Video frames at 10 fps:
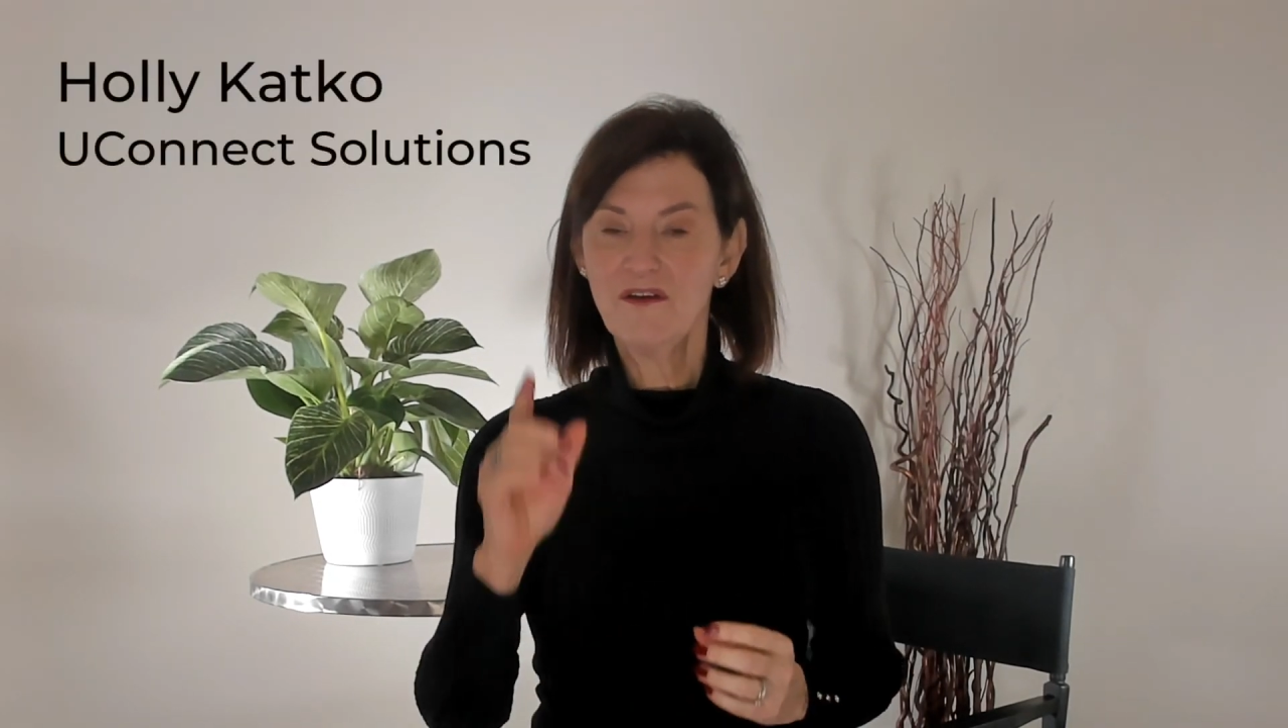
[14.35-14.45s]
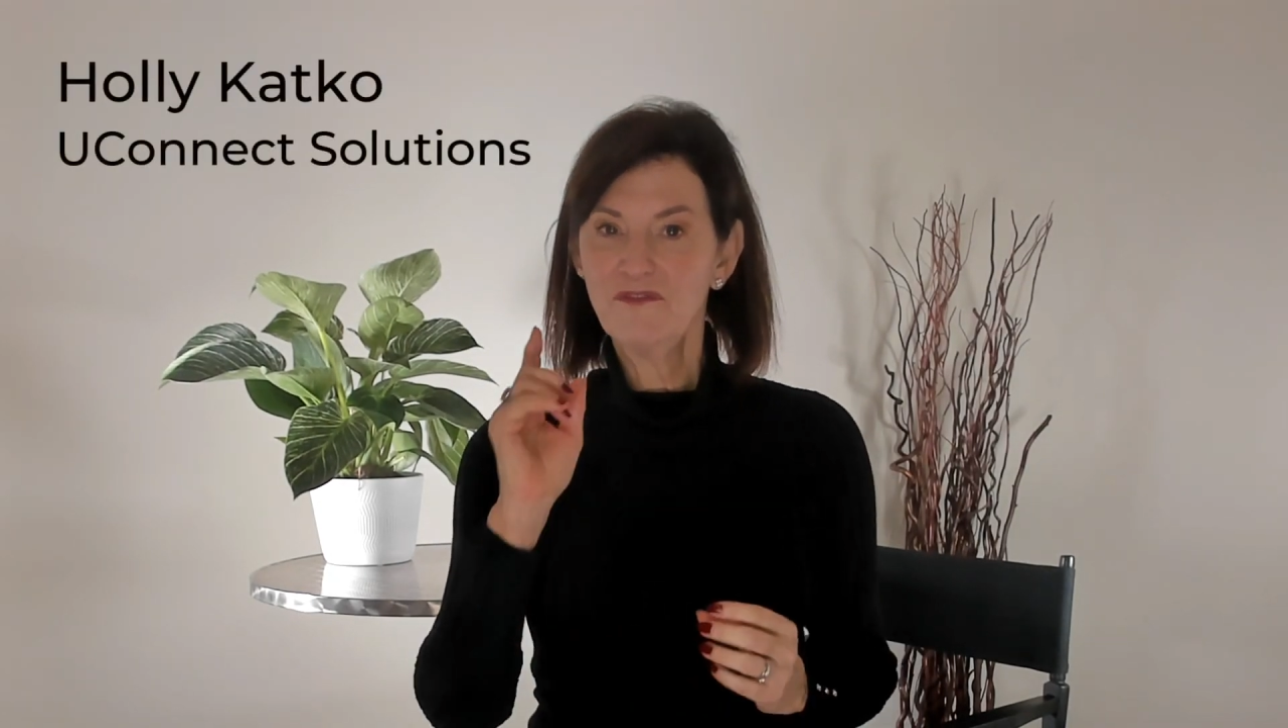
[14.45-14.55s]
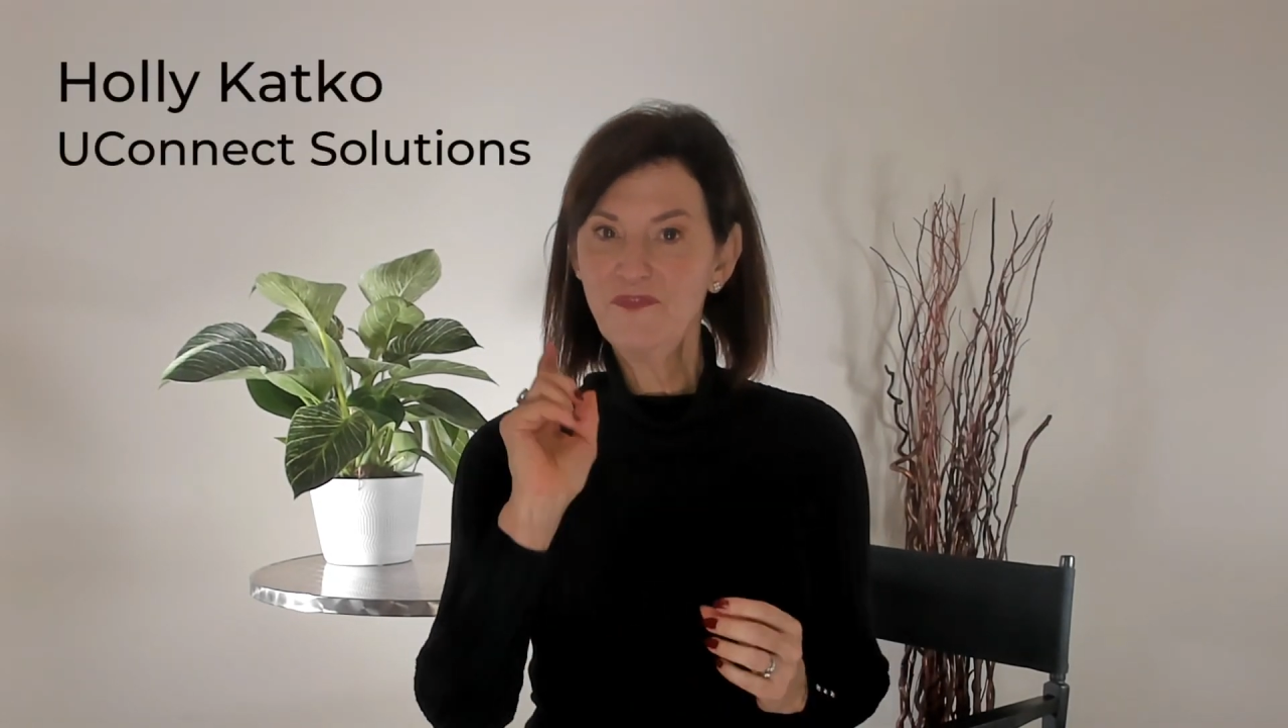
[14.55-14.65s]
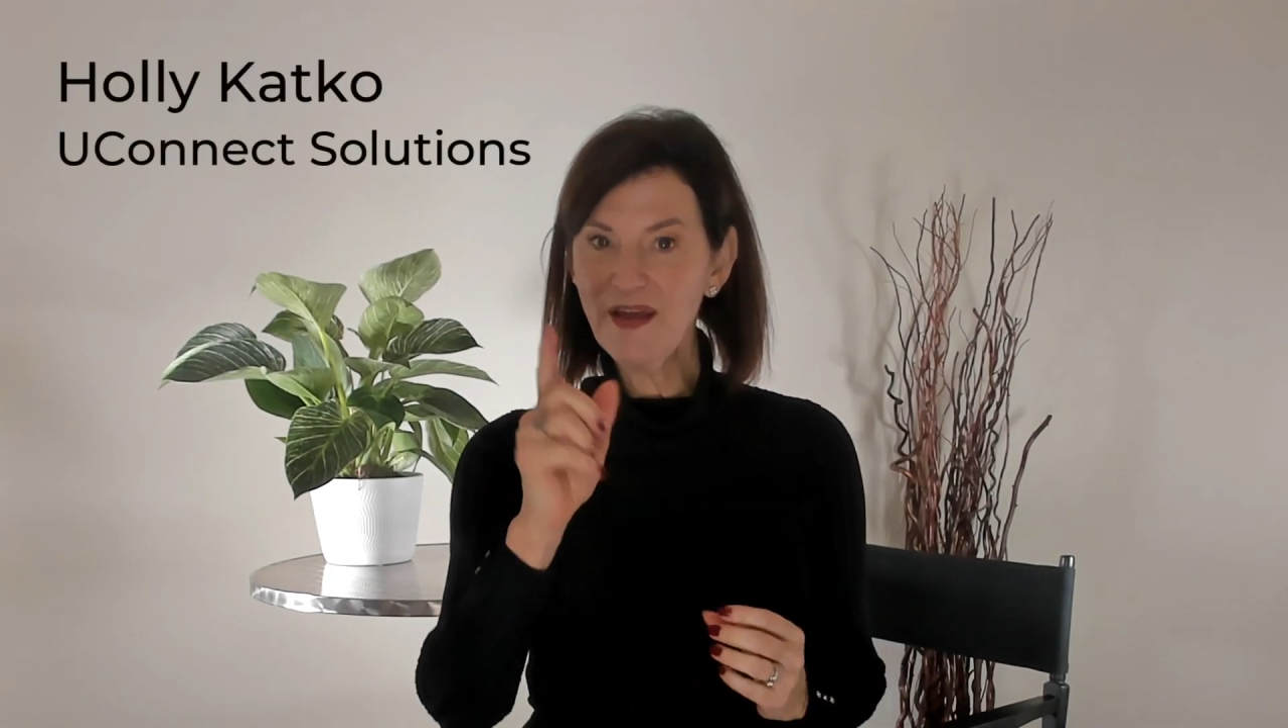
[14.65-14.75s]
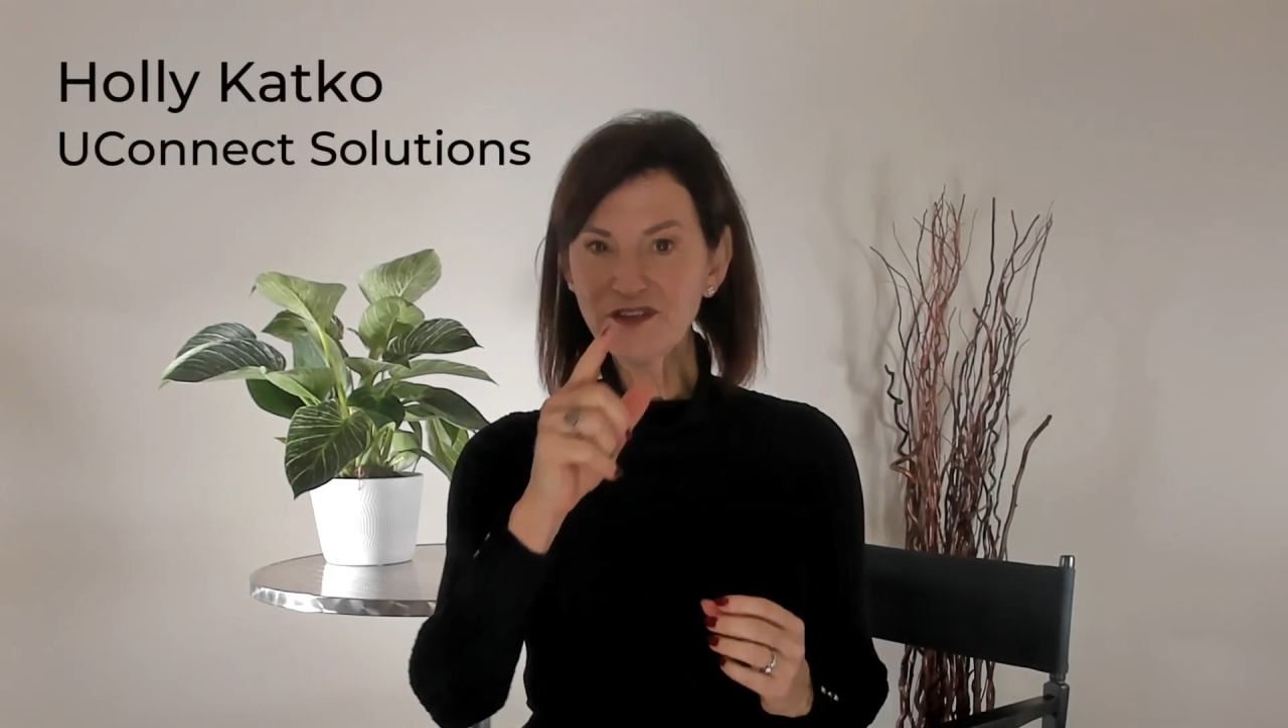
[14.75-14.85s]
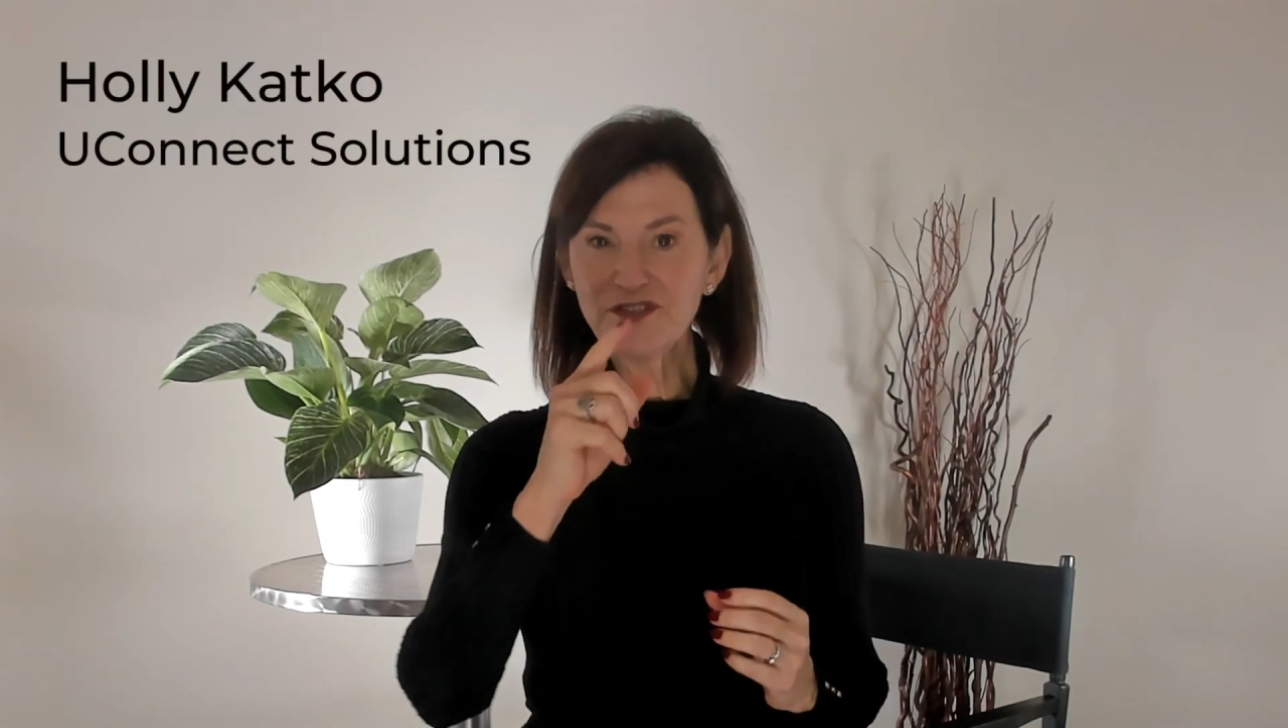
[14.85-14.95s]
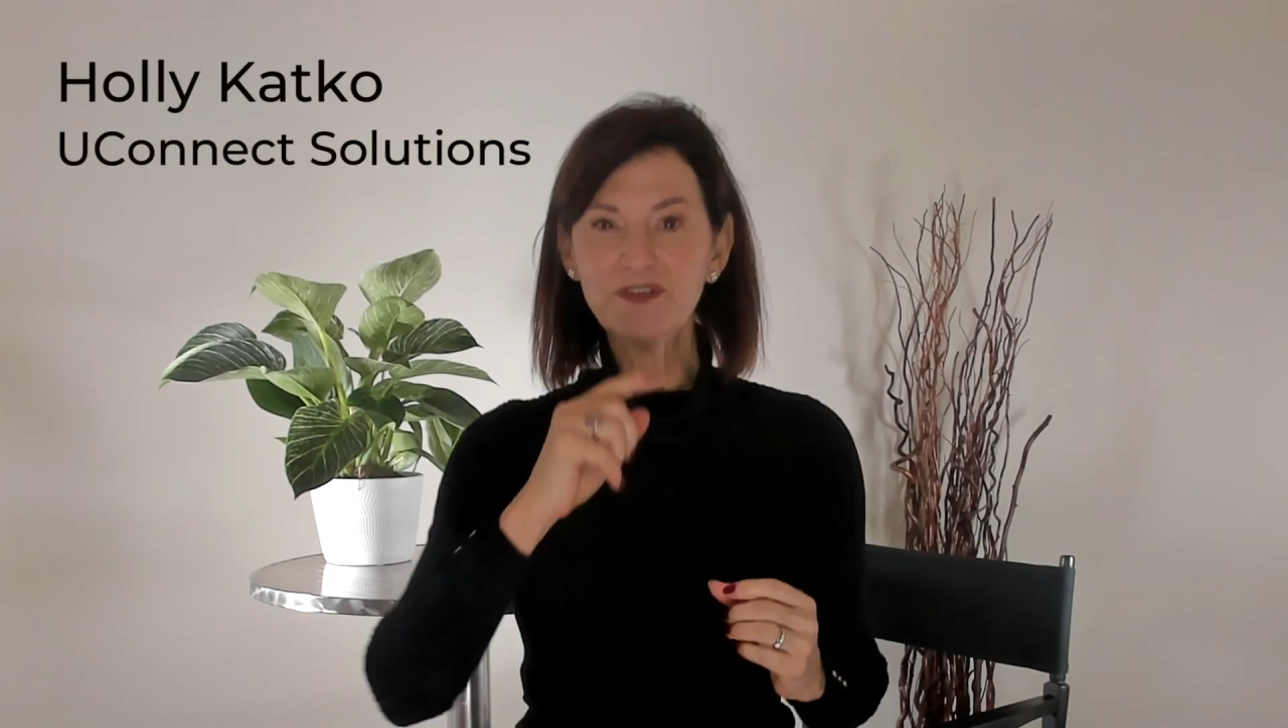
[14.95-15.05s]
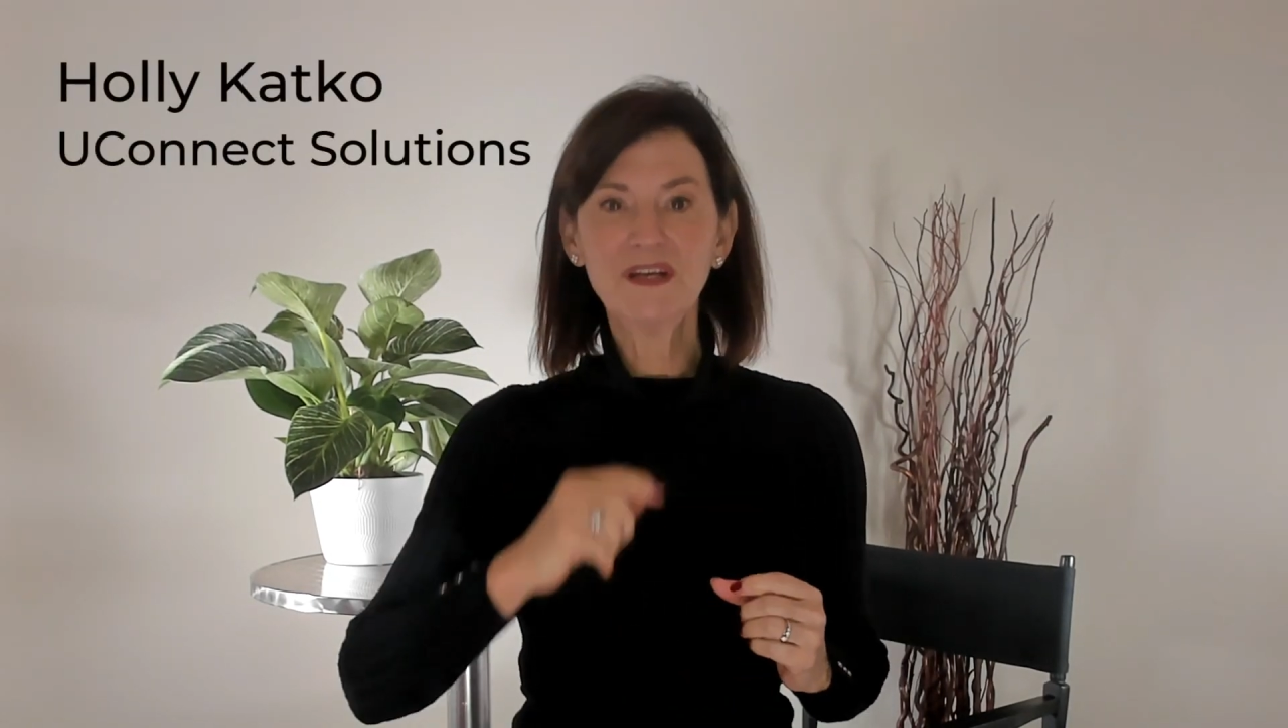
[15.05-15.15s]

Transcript: Venture